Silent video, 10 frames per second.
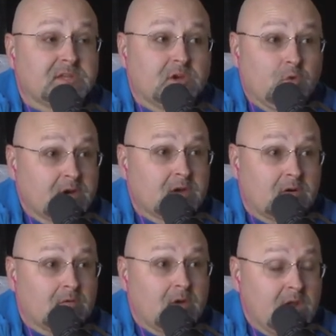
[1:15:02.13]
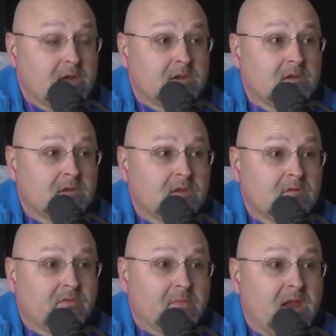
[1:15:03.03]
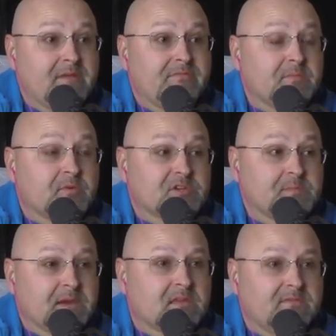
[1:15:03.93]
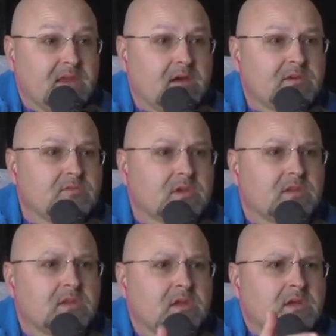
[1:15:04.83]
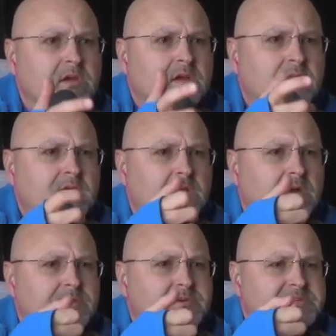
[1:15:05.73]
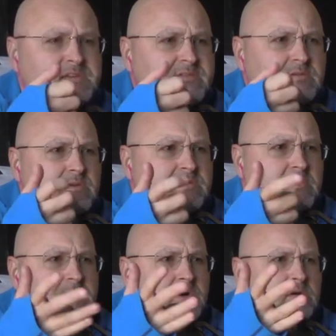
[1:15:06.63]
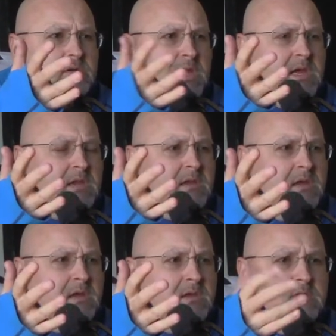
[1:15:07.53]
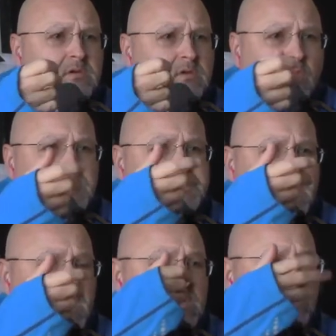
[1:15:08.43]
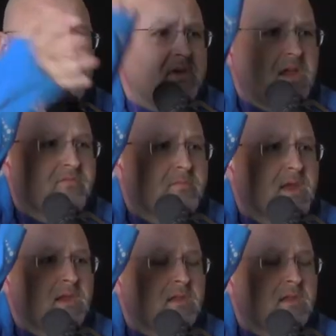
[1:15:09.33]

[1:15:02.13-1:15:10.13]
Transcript: quicker, right? Yeah. From every perspective, now you can click on your TV with the remote and you can watch any movie ever made